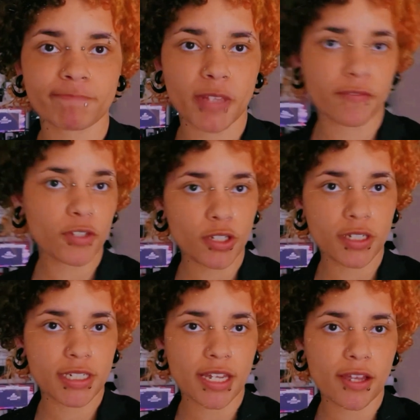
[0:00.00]
If you
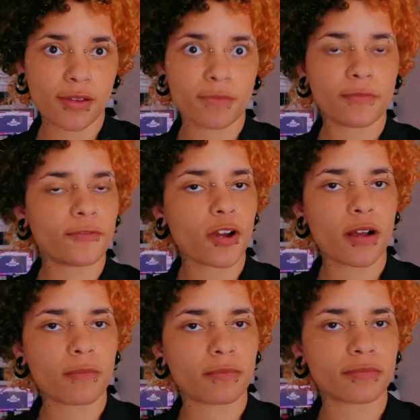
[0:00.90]
couldn't tell
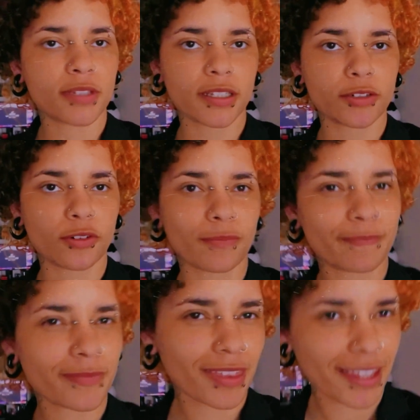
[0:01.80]
from the little
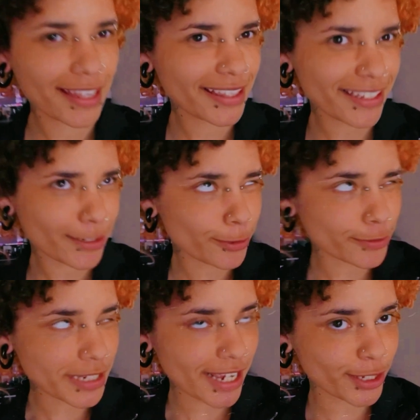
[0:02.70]

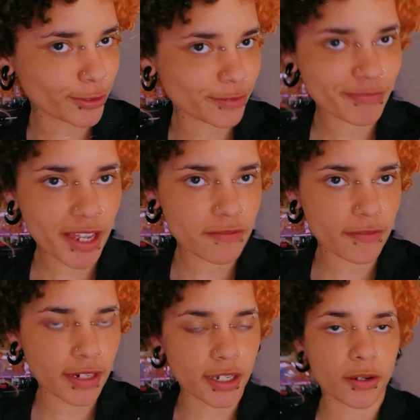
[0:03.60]
title of the
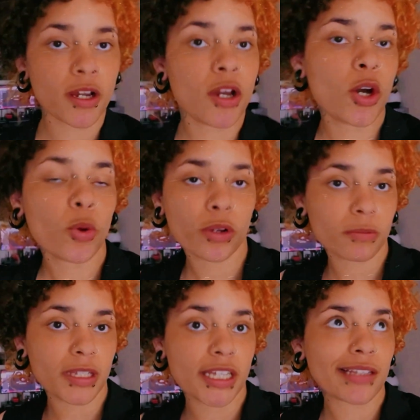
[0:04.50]
video, we're
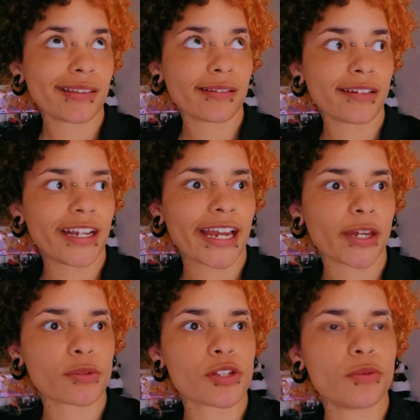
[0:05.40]
gonna be learning
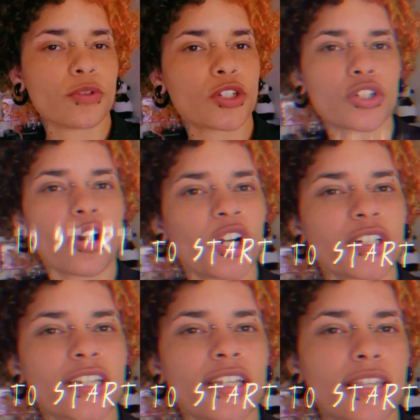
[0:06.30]
how to
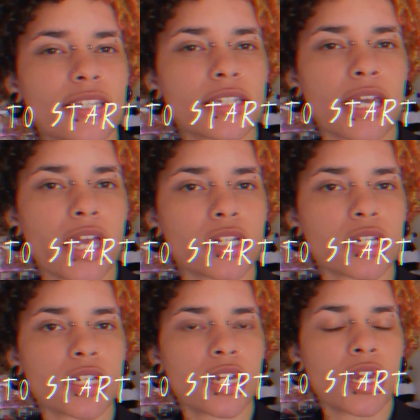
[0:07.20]
start the
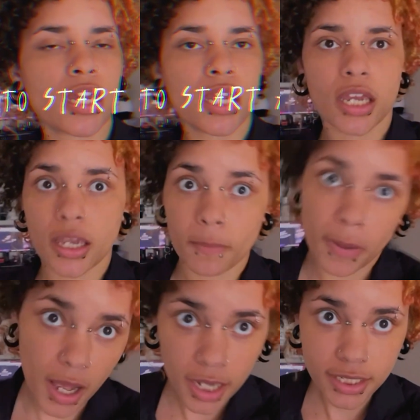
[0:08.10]
sketch and
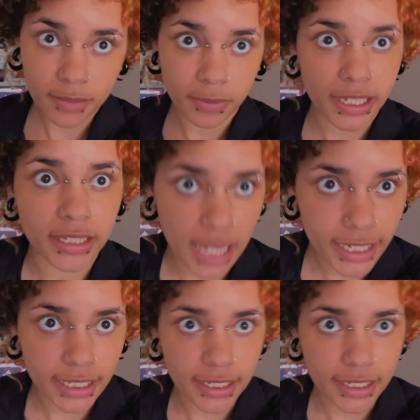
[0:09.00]
possibly like